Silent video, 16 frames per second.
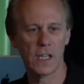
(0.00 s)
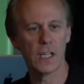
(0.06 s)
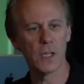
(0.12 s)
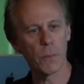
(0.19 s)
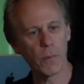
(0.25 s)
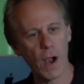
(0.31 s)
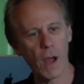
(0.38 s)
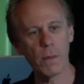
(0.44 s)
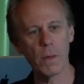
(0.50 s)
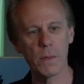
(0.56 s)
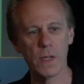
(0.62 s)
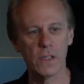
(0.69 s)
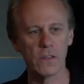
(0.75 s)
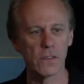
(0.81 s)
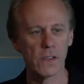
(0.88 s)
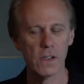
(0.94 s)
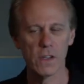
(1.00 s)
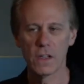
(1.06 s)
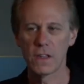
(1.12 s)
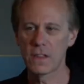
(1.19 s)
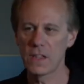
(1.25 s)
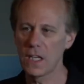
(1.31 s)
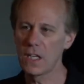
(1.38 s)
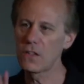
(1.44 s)
And the problem is
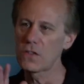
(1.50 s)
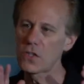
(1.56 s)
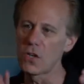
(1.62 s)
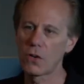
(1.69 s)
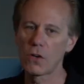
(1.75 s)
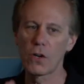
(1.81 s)
Things don't